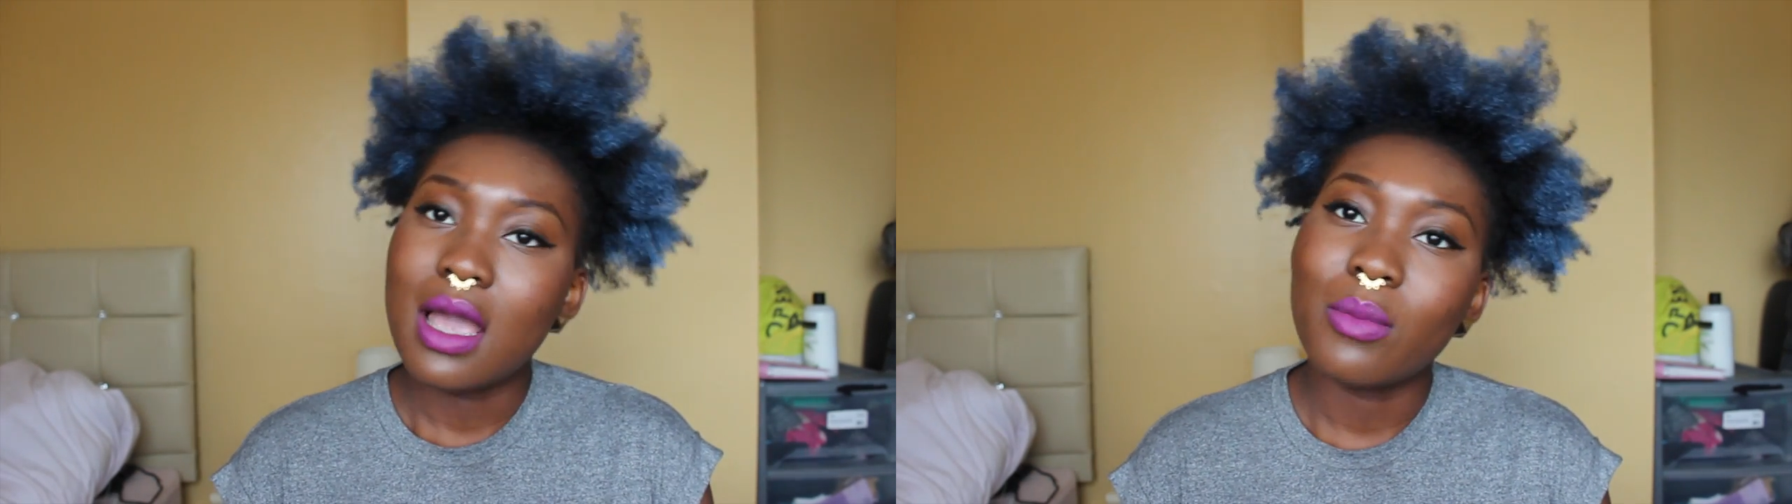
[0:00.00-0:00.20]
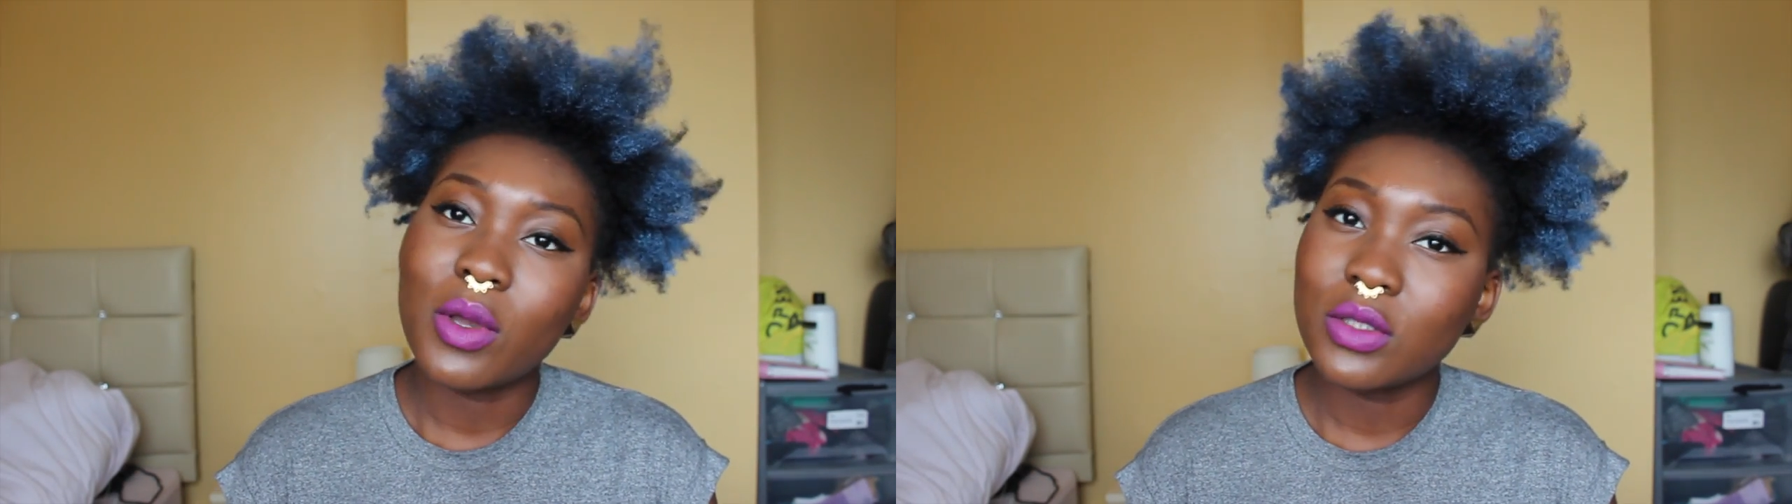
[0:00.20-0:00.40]

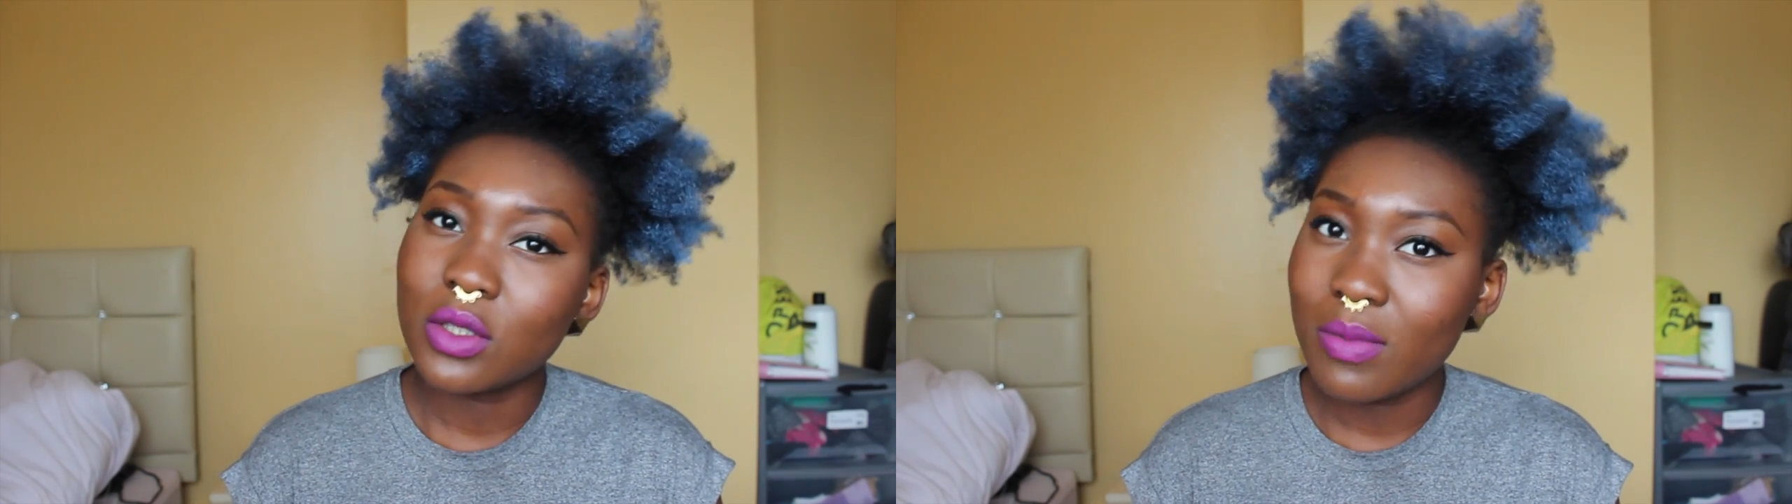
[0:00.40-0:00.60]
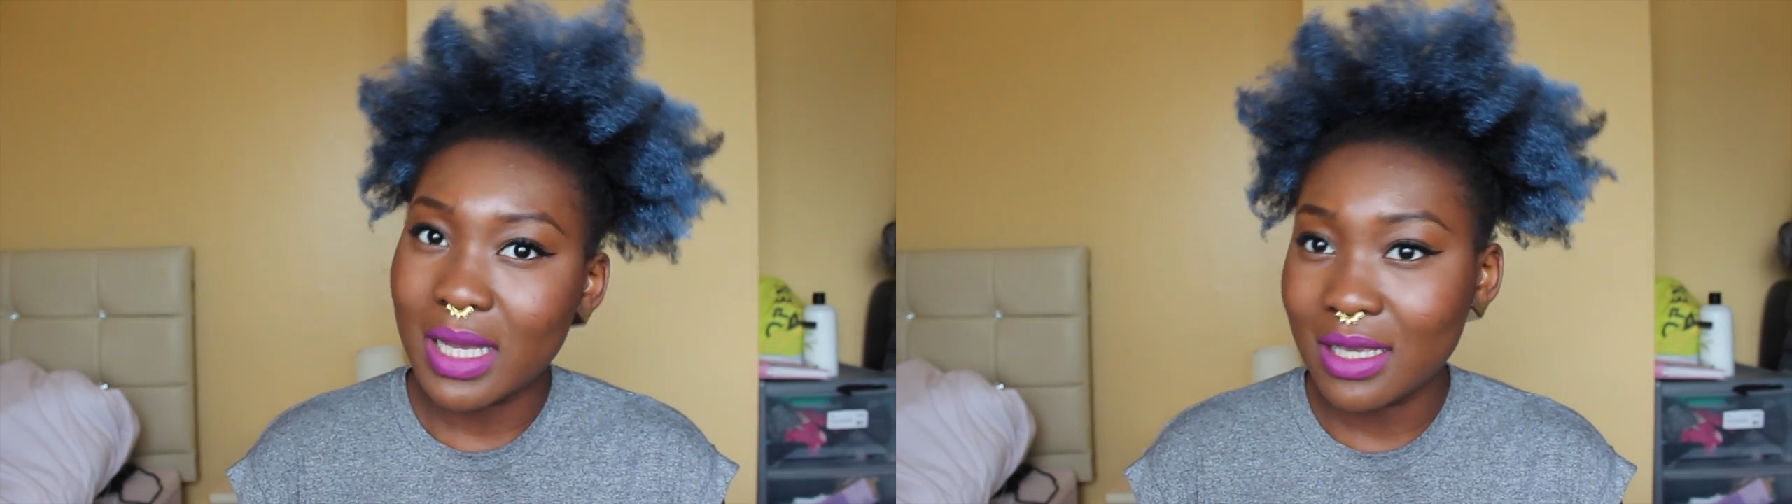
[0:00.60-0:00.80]
I'm going
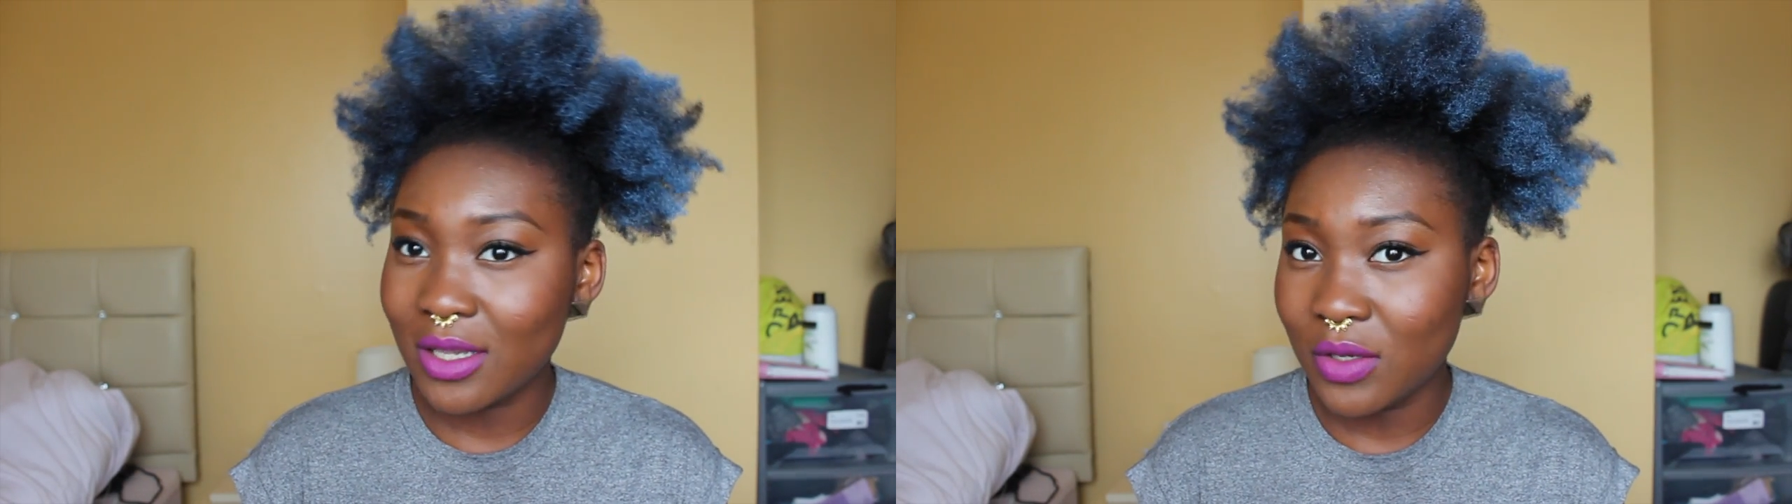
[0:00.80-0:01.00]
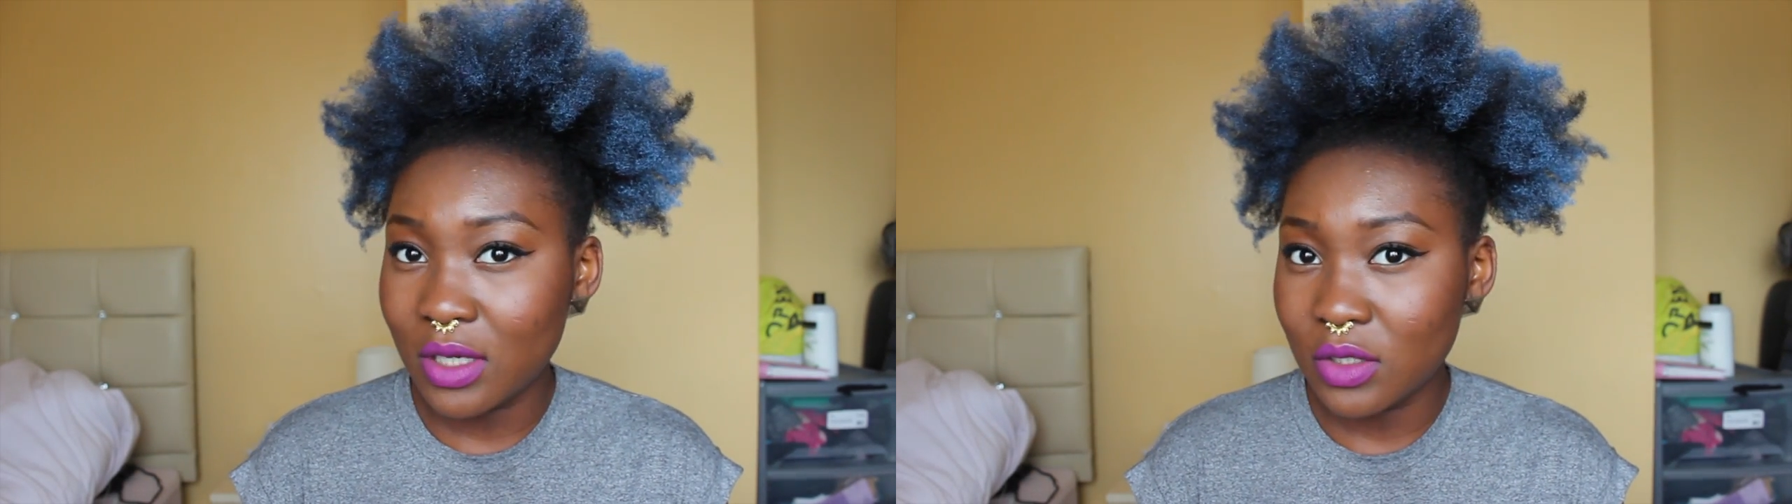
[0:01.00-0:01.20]
to go back
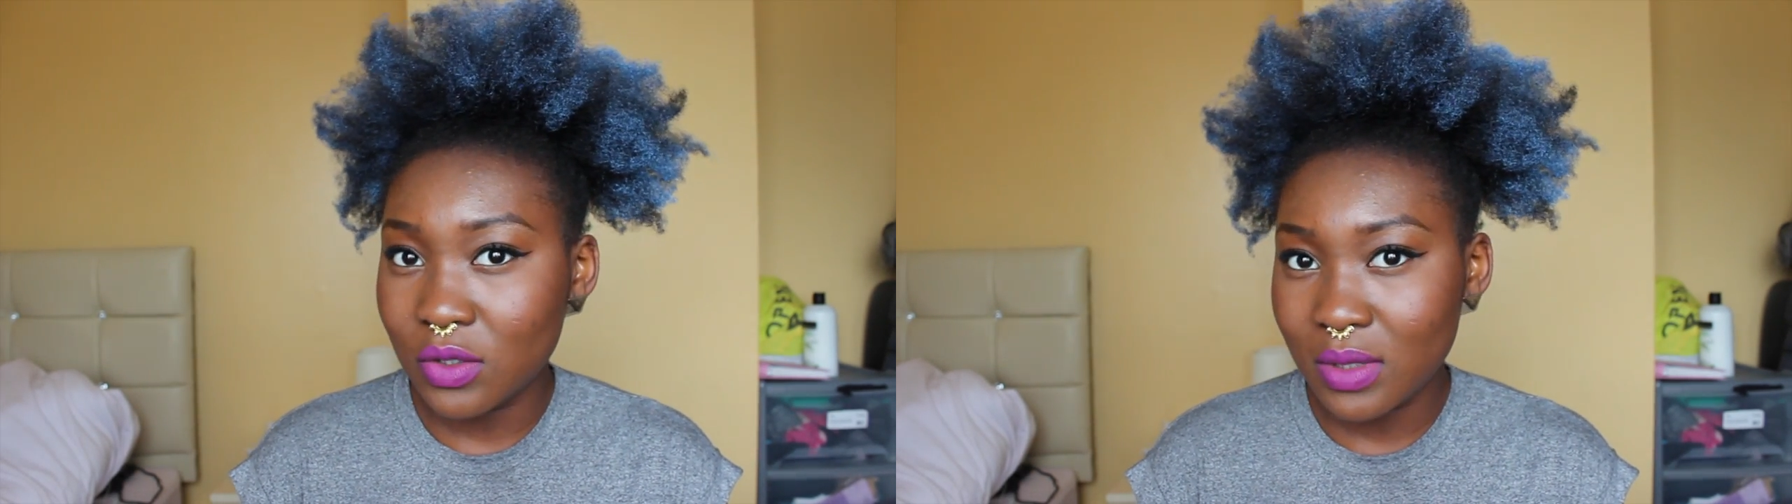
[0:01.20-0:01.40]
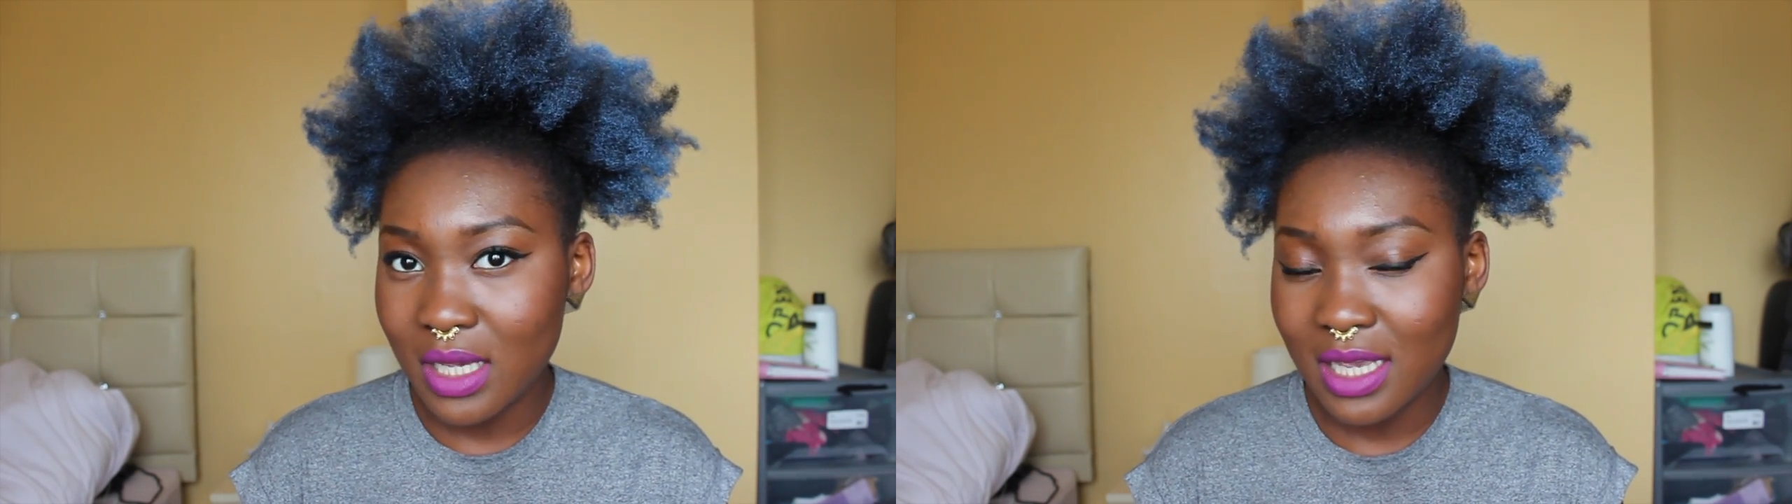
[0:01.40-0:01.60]
in uni in
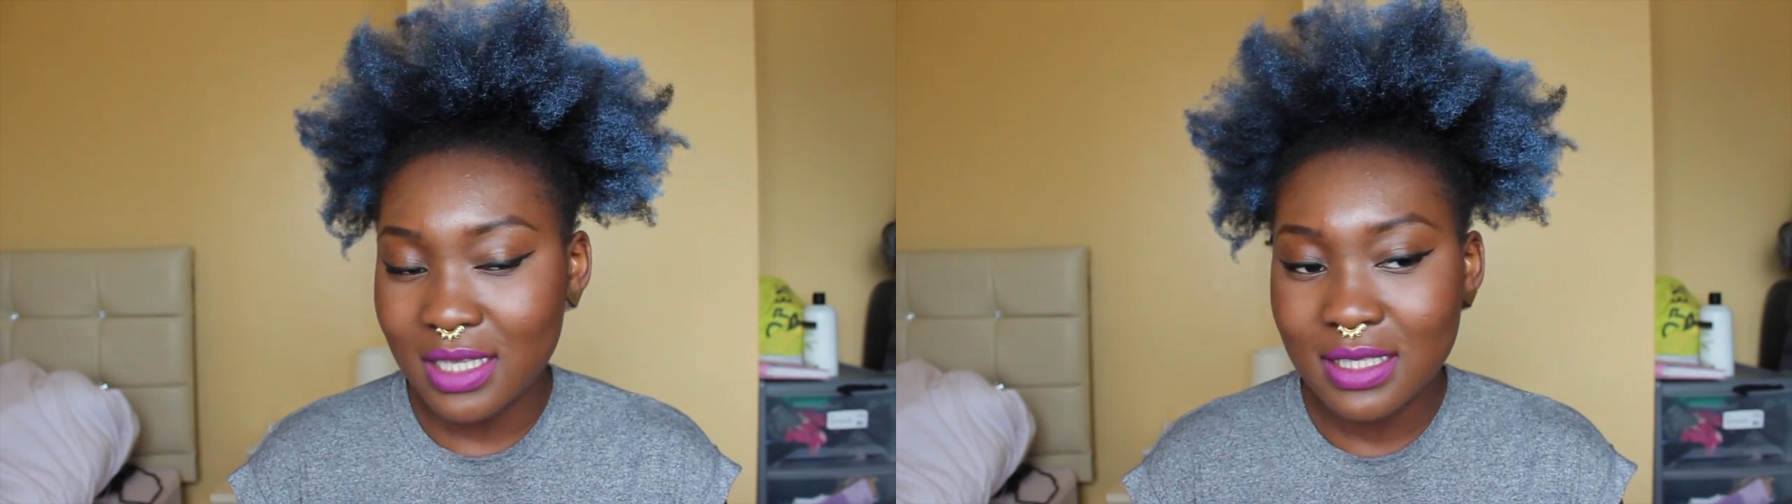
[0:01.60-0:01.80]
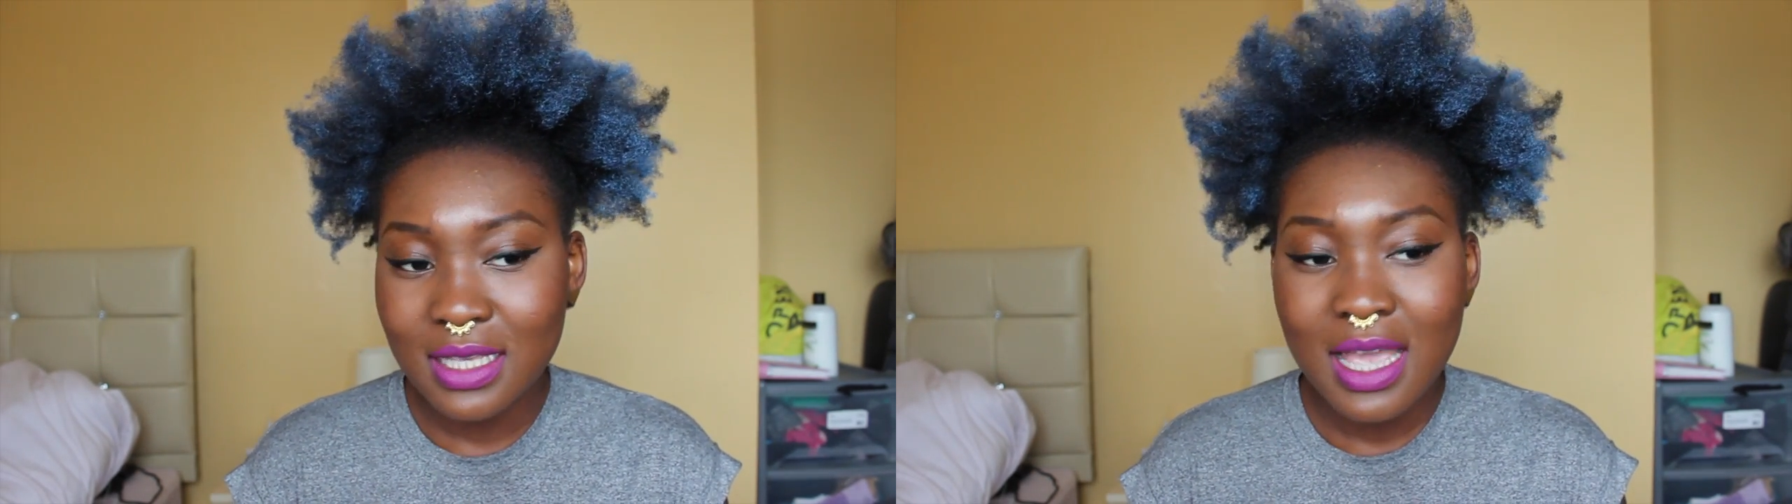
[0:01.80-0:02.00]
2
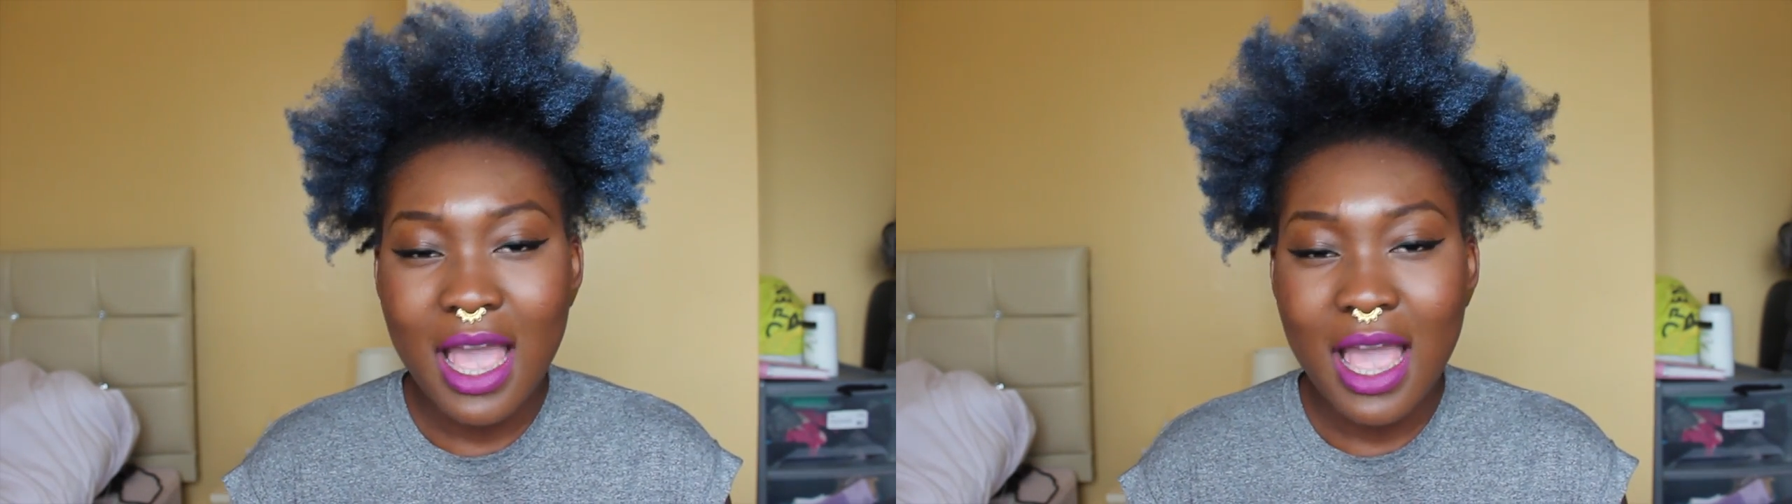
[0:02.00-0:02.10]
days.